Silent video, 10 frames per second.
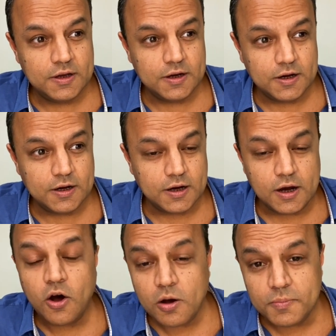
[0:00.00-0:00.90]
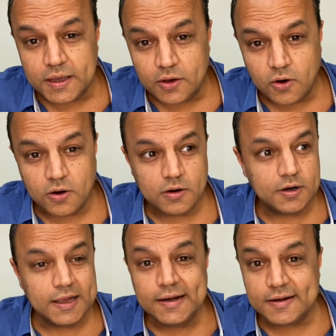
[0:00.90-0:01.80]
a hobby or
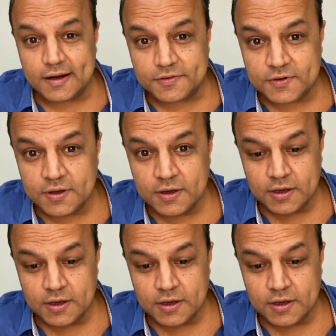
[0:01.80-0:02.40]
interest.